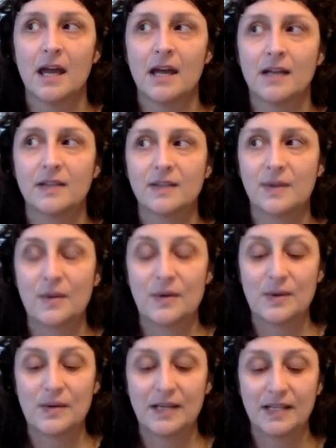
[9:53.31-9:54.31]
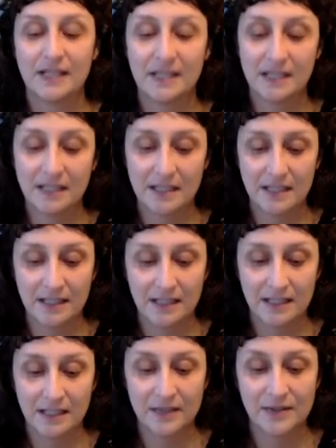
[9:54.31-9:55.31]
So
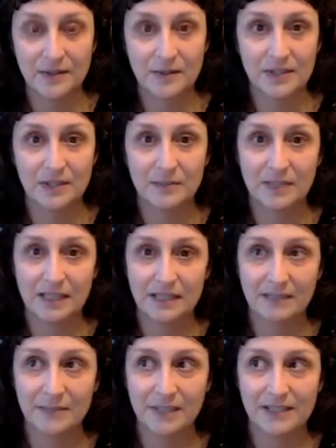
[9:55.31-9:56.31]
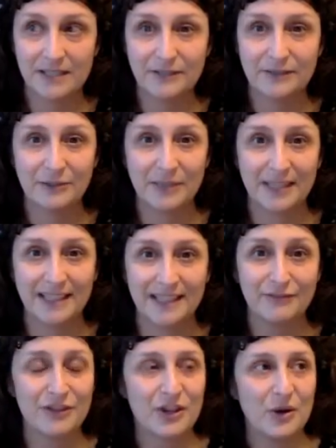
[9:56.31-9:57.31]
that was a really big deal for me.
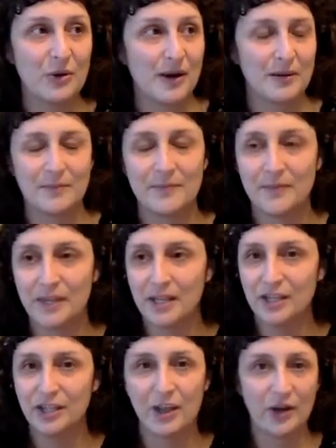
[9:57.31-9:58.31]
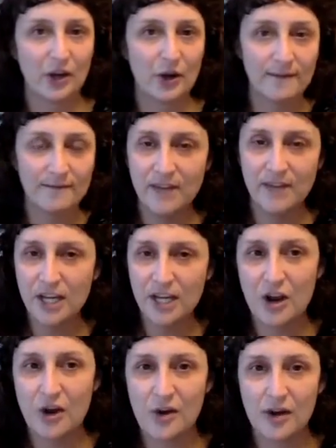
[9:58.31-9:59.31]
Even though I'm, I go on
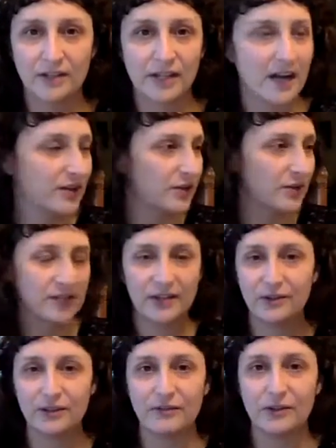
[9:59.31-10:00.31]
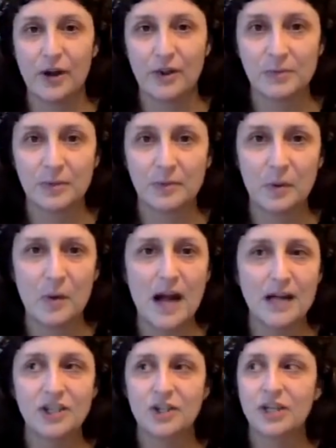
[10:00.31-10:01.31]
video and God knows, I don't even know how many people watch